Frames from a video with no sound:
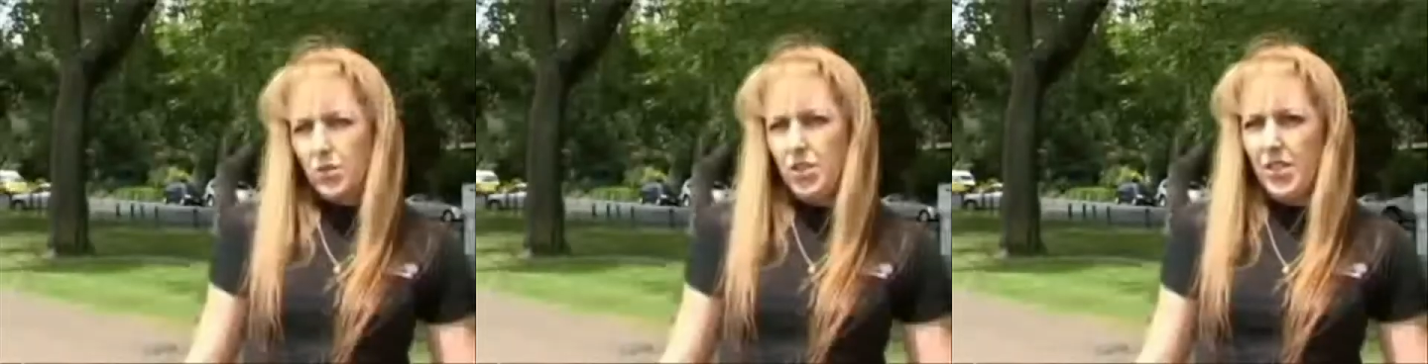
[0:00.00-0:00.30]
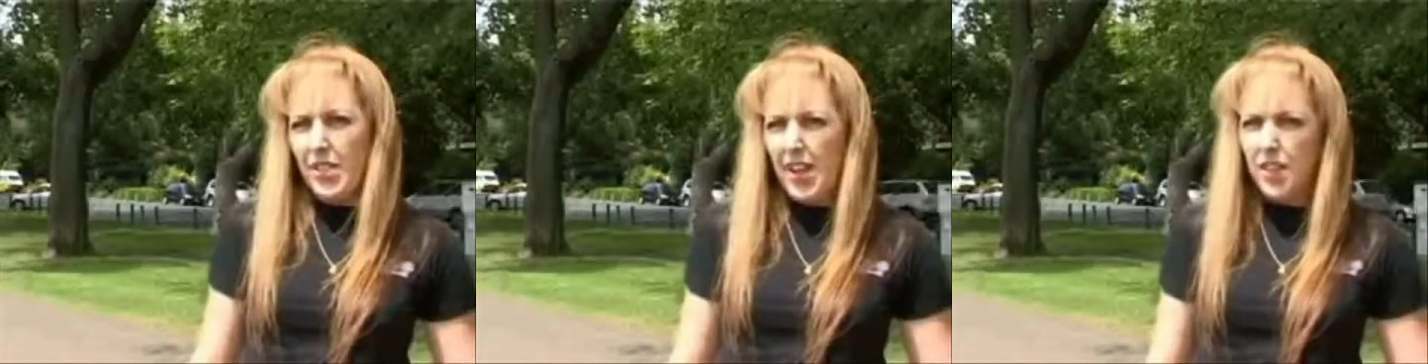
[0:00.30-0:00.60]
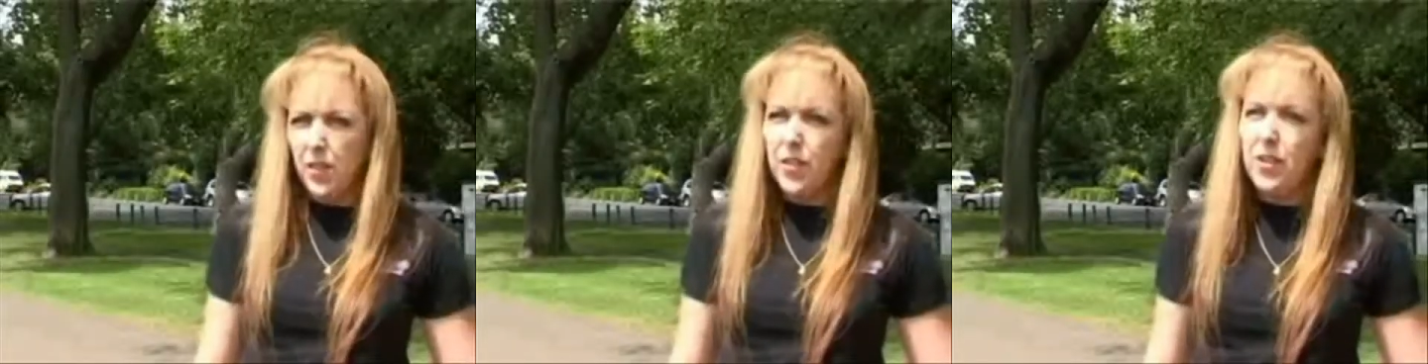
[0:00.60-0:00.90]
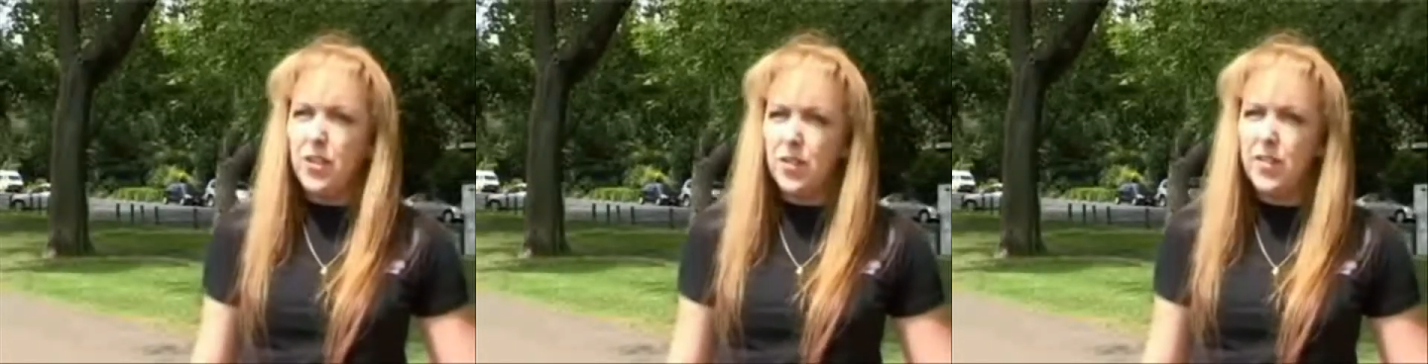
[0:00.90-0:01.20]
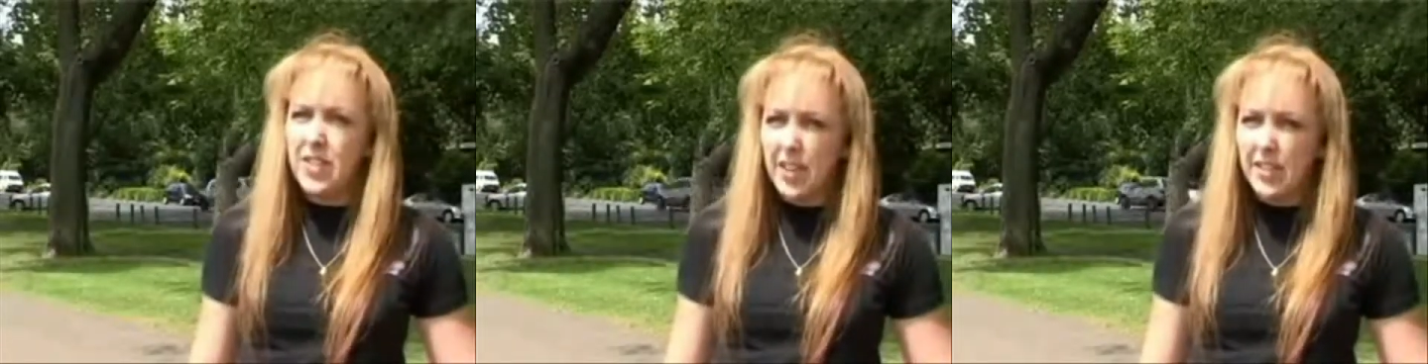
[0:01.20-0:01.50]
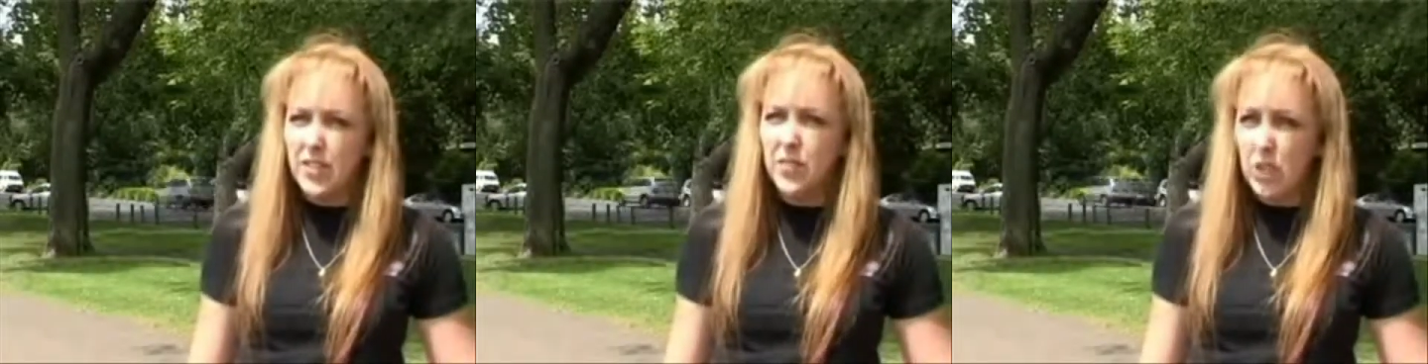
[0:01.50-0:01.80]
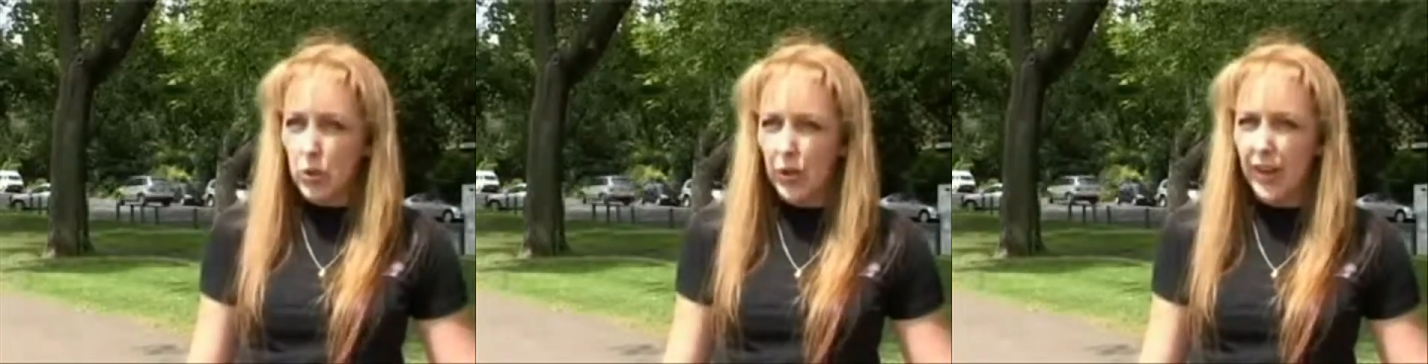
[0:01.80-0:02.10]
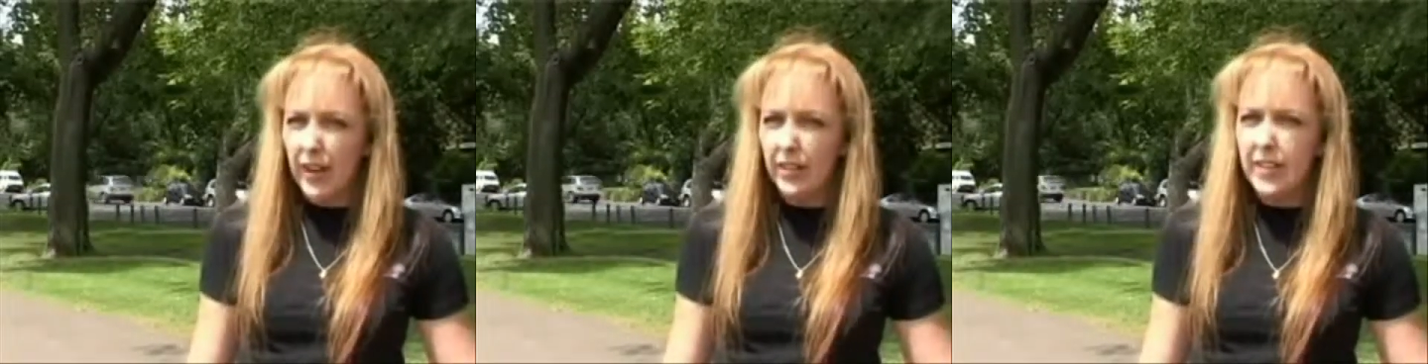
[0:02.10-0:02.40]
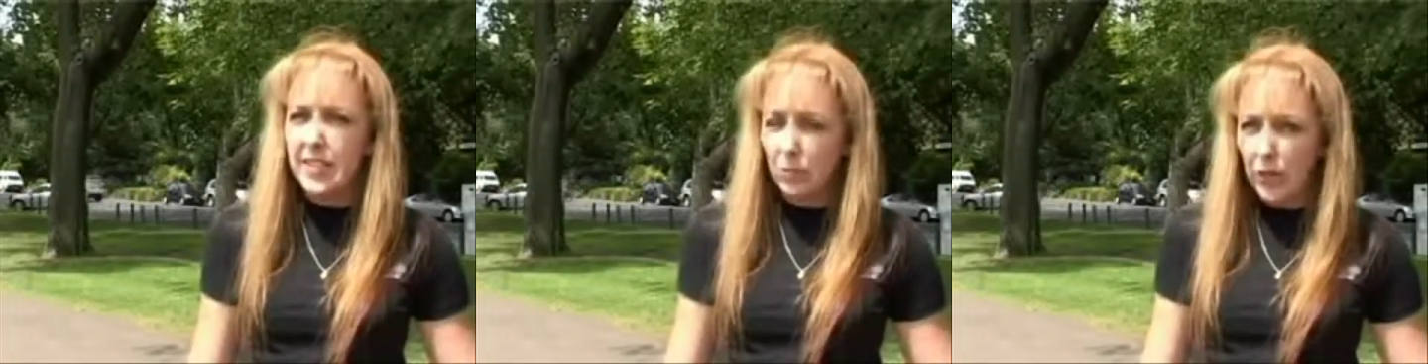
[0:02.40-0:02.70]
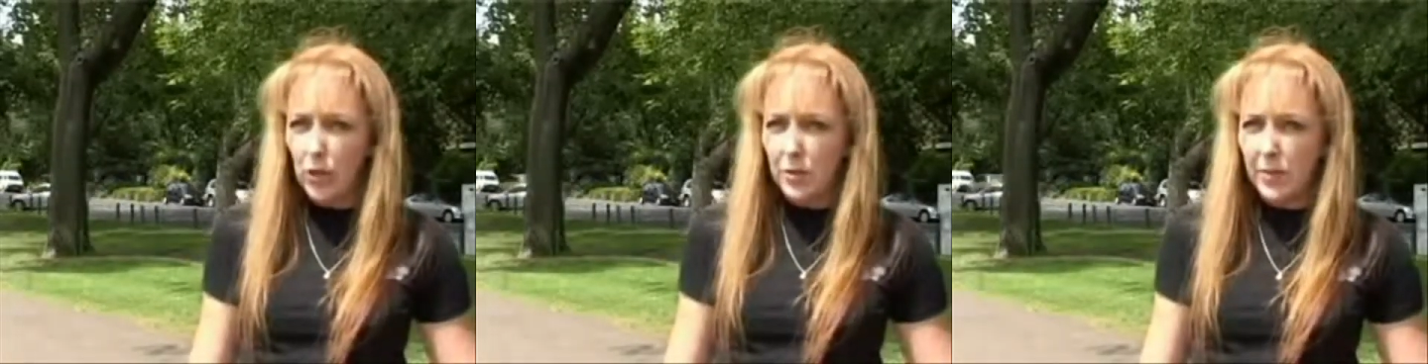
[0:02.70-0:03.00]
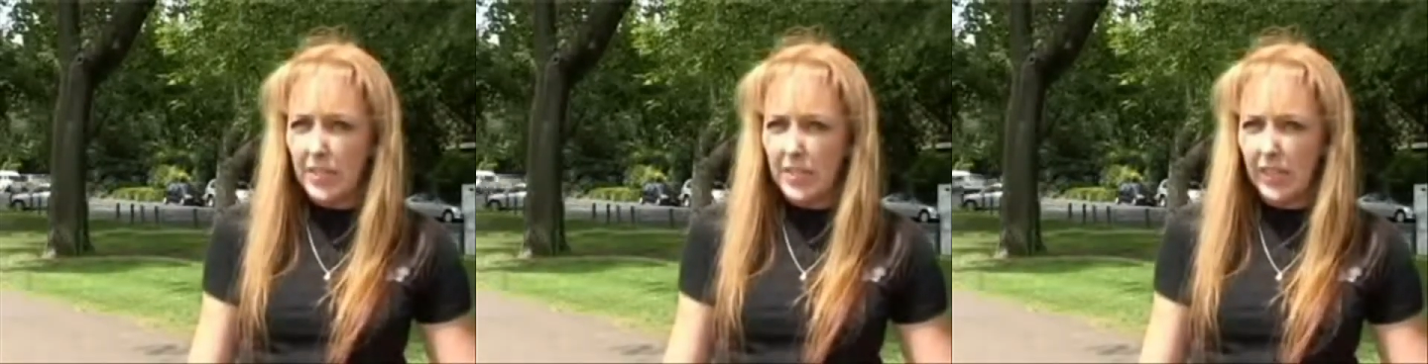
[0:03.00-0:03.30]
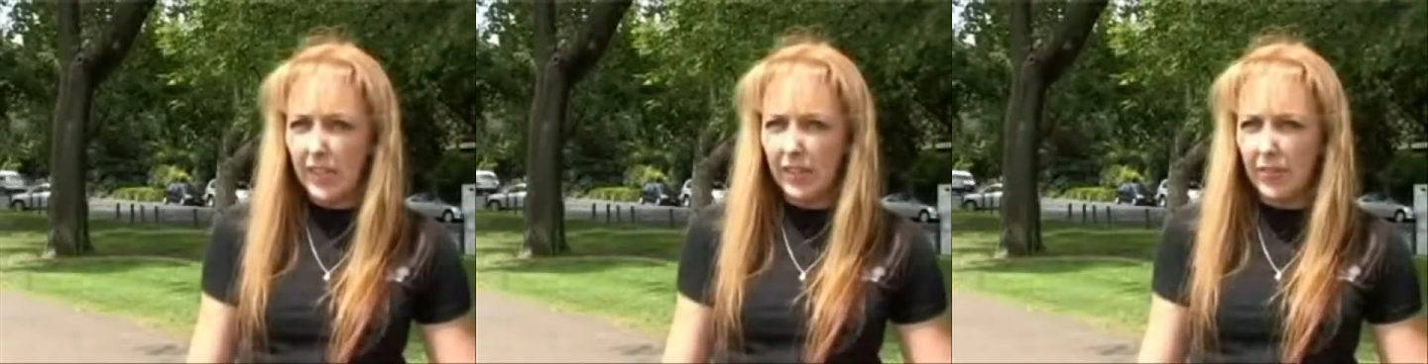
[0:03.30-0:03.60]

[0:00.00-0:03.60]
So would you say the future for ducks in Victoria is looking optimistic?